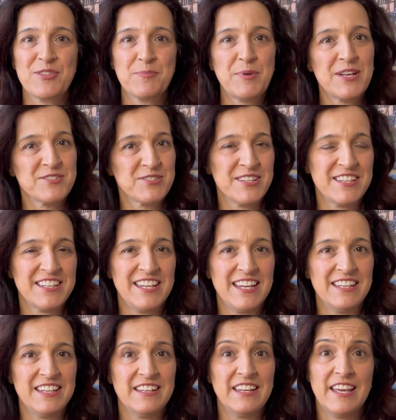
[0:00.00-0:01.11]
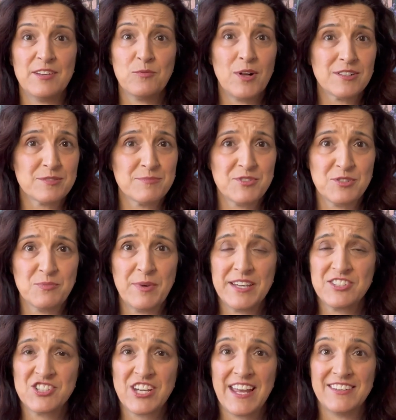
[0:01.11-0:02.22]
the Puzzling Canadian, and welcome to
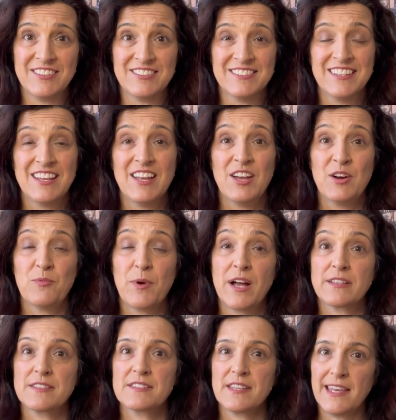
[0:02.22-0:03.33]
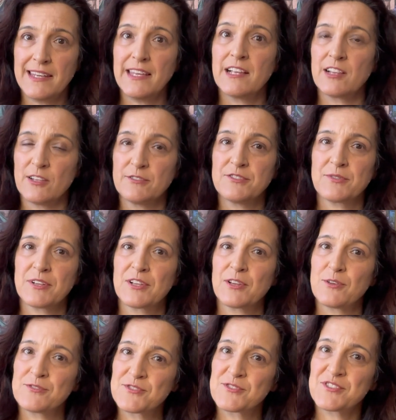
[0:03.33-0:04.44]
my channel. Well, it's getting closer and
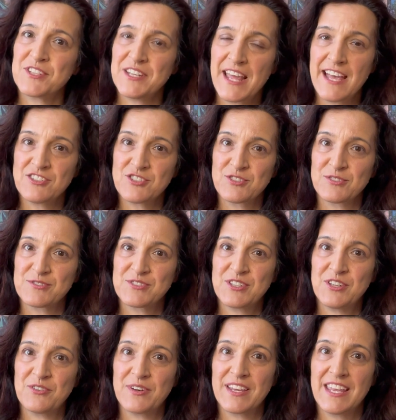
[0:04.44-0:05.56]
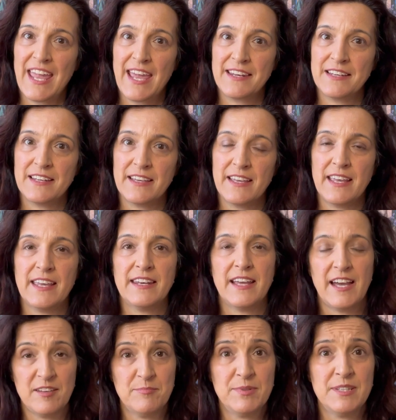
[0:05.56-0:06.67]
closer to nationals here in Canada, and
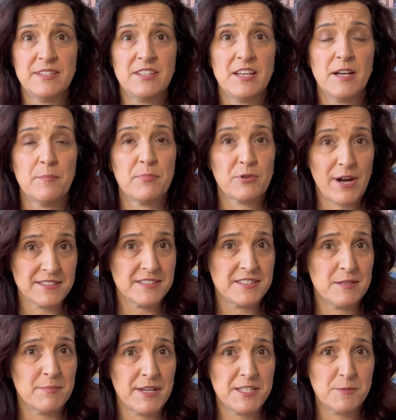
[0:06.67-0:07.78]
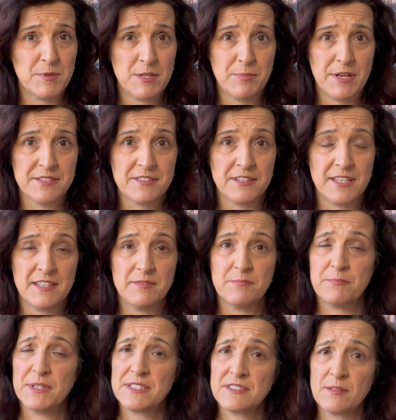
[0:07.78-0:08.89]
I've been practicing my speed
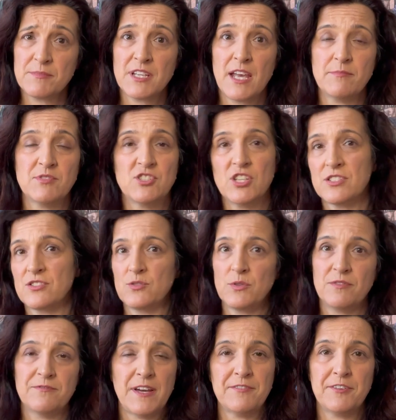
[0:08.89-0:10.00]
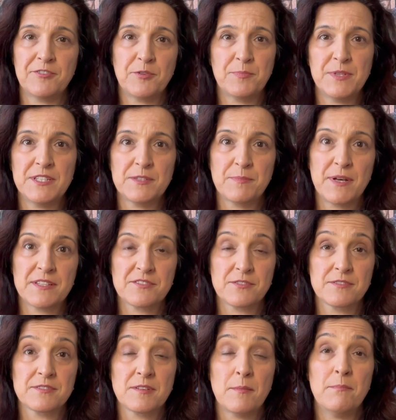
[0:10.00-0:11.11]
puzzling, but sometimes just doing 500-piece
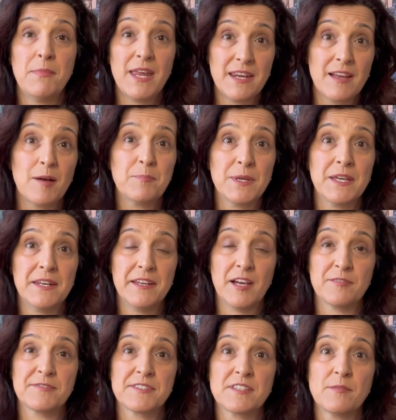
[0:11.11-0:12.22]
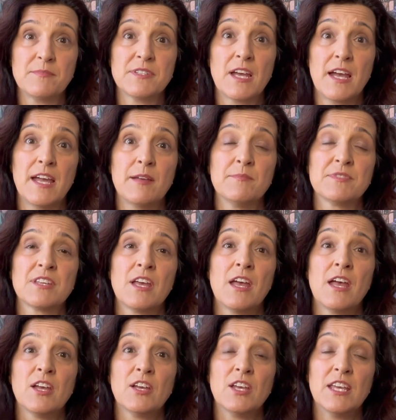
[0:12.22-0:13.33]
puzzles may not be enough. Sometimes,
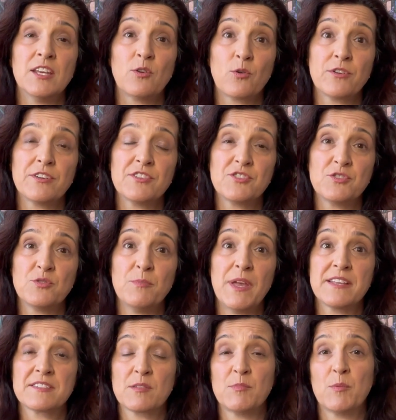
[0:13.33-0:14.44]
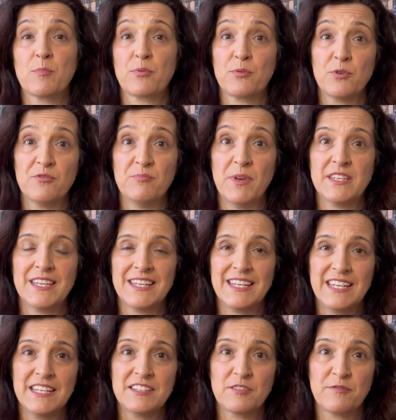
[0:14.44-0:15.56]
in order to make some improvement, you
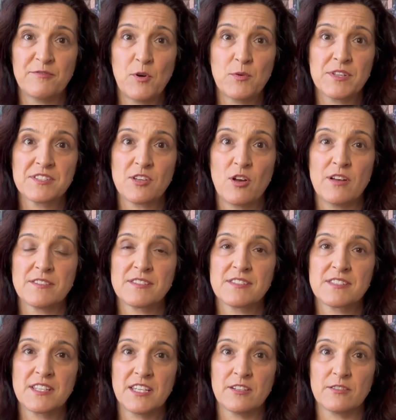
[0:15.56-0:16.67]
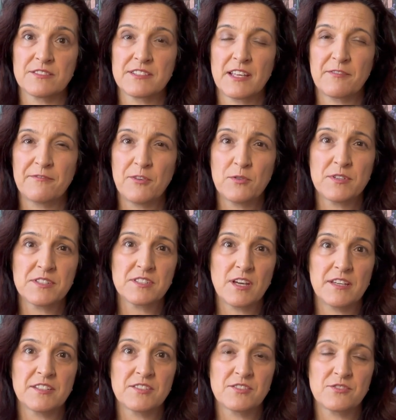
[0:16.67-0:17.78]
need to focus on skills, like focus
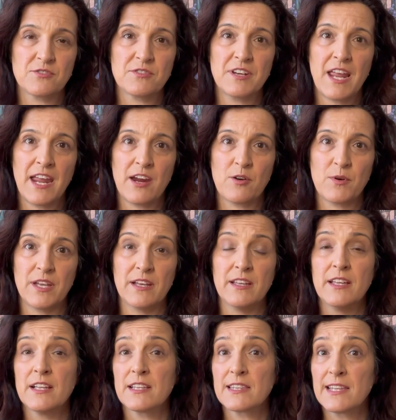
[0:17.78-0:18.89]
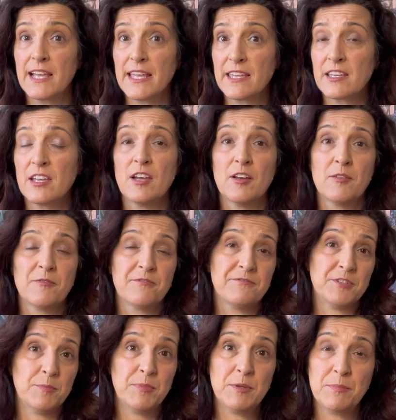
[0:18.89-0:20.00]
on a certain area, like
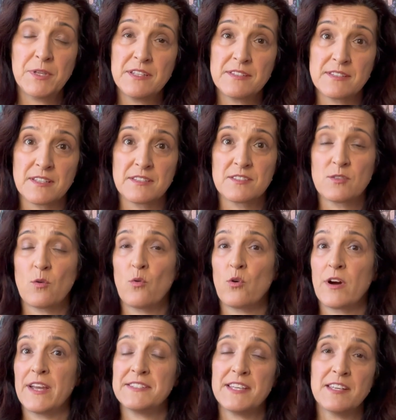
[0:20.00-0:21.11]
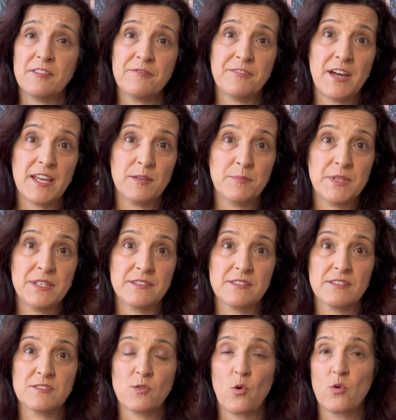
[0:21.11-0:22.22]
flipping pieces or identifying
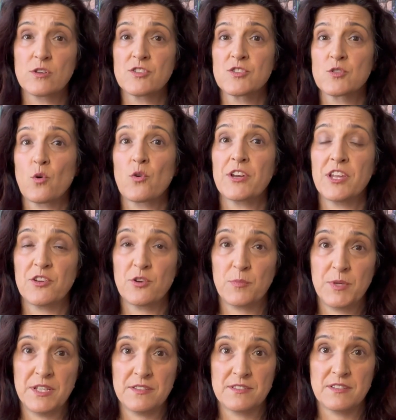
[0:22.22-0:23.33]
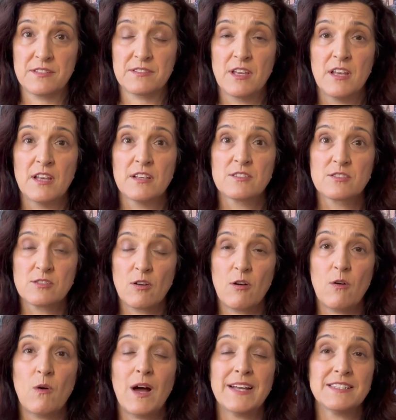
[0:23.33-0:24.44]
pieces or sorting your pieces.
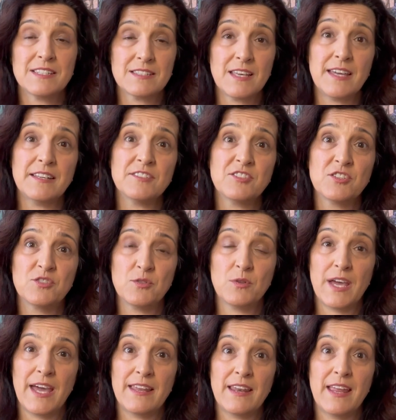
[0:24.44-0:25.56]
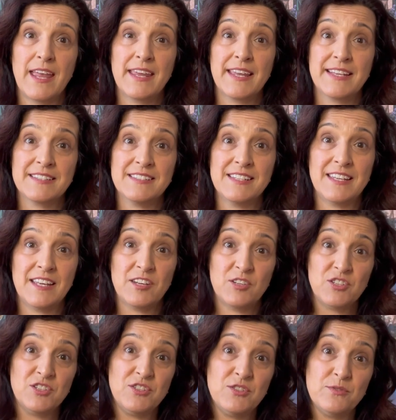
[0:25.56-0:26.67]
So I decided to do that, and I did it
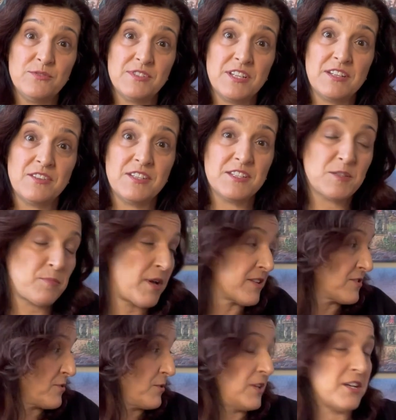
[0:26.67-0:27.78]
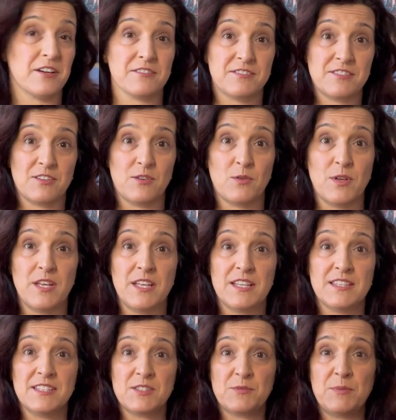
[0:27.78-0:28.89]
using this puzzle here. So this